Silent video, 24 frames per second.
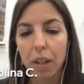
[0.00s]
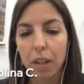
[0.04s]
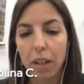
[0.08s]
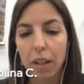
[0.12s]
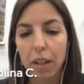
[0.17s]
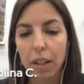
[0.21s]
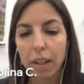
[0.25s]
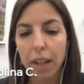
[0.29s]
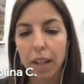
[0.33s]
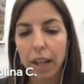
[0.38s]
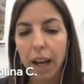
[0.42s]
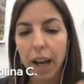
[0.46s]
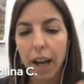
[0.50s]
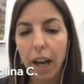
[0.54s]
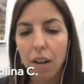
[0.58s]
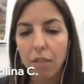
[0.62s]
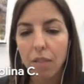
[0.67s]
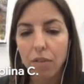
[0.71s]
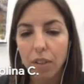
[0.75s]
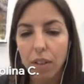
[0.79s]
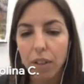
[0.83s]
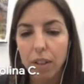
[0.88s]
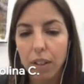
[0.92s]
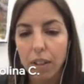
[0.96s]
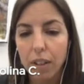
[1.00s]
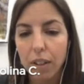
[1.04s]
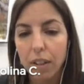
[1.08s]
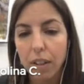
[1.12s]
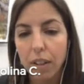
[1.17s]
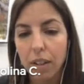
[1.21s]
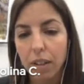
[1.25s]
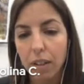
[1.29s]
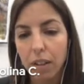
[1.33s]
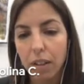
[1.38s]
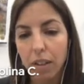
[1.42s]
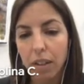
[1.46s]
They have
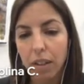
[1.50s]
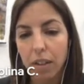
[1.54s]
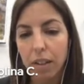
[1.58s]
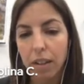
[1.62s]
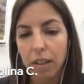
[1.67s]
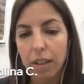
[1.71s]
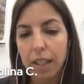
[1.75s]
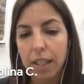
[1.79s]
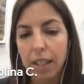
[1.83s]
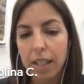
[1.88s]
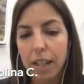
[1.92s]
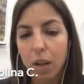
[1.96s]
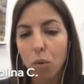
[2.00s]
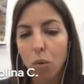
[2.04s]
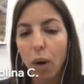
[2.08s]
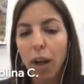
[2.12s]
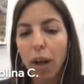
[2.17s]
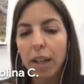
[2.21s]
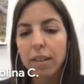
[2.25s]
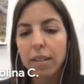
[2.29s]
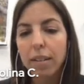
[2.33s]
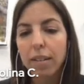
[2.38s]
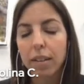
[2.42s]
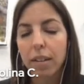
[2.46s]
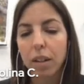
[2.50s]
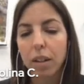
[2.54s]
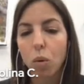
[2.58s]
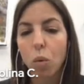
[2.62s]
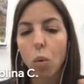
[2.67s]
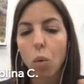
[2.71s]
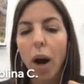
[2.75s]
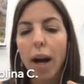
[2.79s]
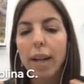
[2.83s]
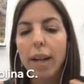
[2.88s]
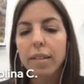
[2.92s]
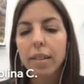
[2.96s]
there is a quite
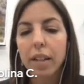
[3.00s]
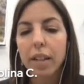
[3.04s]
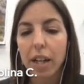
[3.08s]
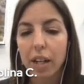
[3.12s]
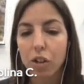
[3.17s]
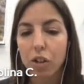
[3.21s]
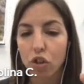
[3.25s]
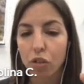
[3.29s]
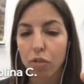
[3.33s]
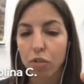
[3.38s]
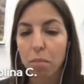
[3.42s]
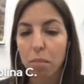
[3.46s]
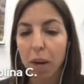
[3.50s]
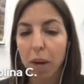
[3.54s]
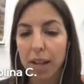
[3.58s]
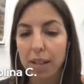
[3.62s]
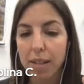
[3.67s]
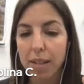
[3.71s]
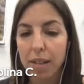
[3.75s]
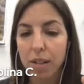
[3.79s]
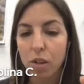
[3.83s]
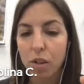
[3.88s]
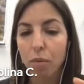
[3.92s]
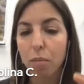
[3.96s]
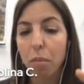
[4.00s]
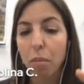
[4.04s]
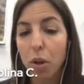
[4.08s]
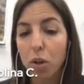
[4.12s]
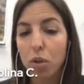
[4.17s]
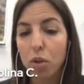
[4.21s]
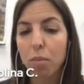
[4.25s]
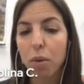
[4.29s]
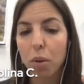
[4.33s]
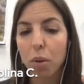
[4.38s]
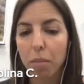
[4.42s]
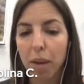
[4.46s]
wide range of masses, of
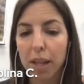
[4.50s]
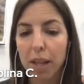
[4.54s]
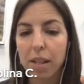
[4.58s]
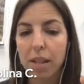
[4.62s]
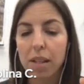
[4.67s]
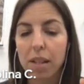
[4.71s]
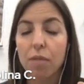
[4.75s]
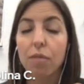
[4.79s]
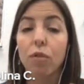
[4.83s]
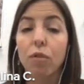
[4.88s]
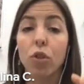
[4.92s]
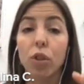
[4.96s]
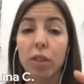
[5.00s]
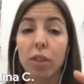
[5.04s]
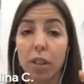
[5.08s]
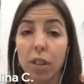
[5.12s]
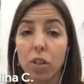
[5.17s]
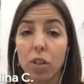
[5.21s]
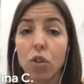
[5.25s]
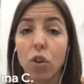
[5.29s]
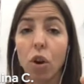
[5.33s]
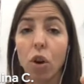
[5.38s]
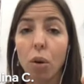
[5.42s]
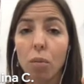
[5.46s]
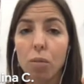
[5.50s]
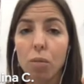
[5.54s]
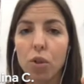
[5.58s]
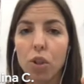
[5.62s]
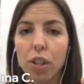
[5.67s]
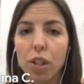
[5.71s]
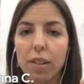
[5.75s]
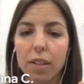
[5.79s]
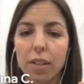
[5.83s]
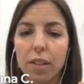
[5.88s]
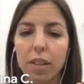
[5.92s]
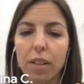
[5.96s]
possible masses for this
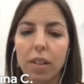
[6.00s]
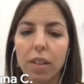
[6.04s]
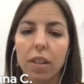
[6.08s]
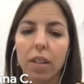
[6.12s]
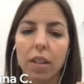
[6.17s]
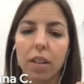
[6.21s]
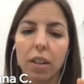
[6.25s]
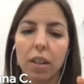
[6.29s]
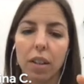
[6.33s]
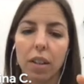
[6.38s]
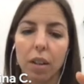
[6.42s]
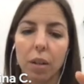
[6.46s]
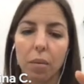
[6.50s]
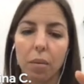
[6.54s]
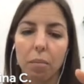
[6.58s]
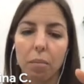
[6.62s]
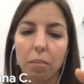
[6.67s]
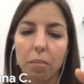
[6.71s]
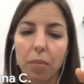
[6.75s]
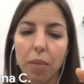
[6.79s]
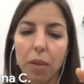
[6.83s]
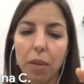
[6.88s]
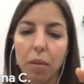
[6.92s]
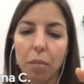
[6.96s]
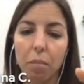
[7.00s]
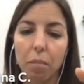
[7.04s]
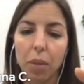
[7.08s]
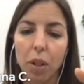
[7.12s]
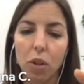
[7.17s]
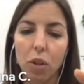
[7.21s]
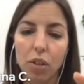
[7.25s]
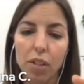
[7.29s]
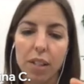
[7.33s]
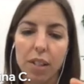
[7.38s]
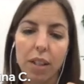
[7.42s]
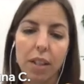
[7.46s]
object,
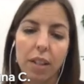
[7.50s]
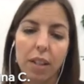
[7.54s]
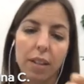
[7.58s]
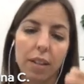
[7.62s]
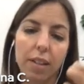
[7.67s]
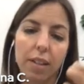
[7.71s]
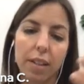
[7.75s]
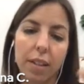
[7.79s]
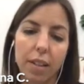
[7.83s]
because it